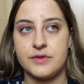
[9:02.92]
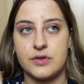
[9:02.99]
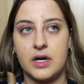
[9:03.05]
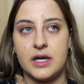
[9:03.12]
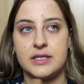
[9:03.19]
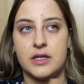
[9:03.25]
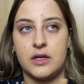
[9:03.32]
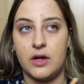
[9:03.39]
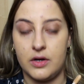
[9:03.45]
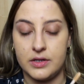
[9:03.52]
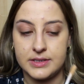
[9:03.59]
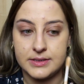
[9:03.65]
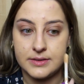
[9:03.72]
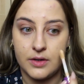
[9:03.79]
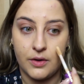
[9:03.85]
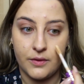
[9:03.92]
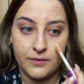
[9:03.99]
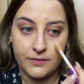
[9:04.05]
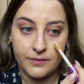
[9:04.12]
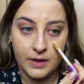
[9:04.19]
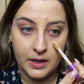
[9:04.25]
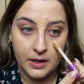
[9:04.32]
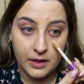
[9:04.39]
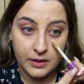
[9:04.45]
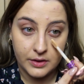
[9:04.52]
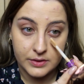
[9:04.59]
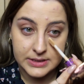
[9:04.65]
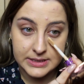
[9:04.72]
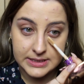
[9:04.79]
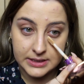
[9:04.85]
tried lots of
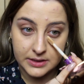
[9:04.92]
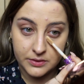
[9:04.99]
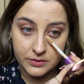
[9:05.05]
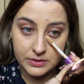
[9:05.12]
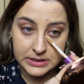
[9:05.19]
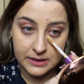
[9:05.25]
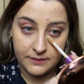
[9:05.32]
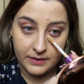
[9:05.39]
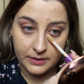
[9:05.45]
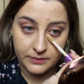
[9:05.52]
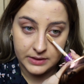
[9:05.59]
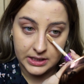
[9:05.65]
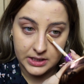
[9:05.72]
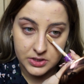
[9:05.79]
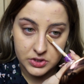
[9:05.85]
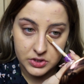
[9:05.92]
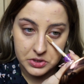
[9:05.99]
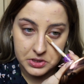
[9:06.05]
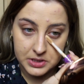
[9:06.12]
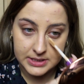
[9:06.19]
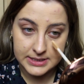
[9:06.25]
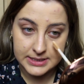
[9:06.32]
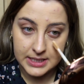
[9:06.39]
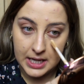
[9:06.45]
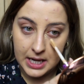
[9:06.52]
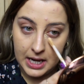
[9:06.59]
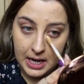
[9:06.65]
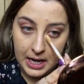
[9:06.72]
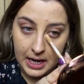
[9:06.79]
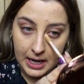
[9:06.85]
concealers and foundations,
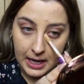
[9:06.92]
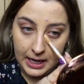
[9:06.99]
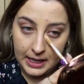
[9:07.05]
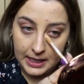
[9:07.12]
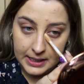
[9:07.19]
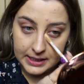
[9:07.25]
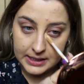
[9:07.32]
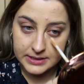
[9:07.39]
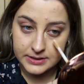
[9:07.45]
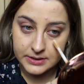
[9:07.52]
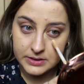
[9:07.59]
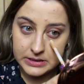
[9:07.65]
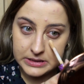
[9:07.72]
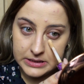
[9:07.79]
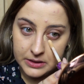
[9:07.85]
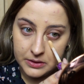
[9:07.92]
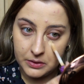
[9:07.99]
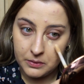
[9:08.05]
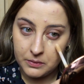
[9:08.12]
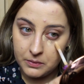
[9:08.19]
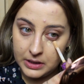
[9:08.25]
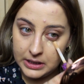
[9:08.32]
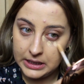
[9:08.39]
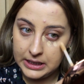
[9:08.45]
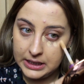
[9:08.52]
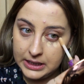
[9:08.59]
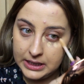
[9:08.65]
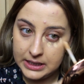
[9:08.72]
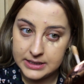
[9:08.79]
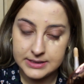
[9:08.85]
and this concealer really
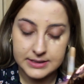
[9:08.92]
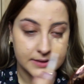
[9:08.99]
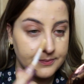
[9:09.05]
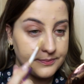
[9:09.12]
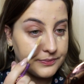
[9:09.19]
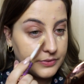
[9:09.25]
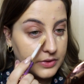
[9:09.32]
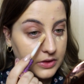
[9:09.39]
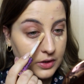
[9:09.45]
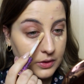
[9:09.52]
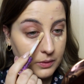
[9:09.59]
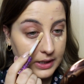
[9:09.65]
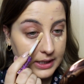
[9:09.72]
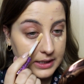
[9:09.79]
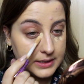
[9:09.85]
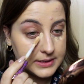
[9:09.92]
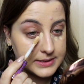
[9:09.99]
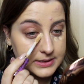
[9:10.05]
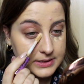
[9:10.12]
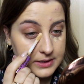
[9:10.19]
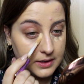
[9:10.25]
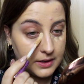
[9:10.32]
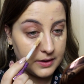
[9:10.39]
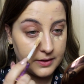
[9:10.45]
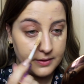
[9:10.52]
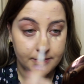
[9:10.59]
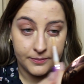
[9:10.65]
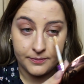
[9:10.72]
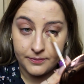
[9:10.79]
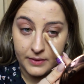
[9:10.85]
is the greatest.
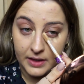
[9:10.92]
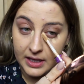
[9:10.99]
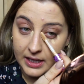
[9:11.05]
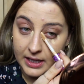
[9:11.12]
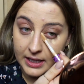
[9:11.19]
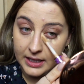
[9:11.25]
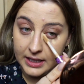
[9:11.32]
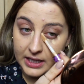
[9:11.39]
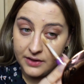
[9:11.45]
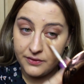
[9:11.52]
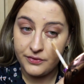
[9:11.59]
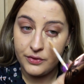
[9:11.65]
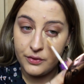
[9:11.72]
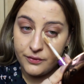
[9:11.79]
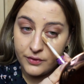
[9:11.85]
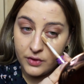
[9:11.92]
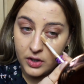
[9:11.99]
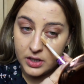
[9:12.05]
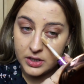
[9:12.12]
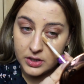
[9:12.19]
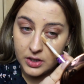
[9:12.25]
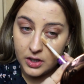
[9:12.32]
If you've got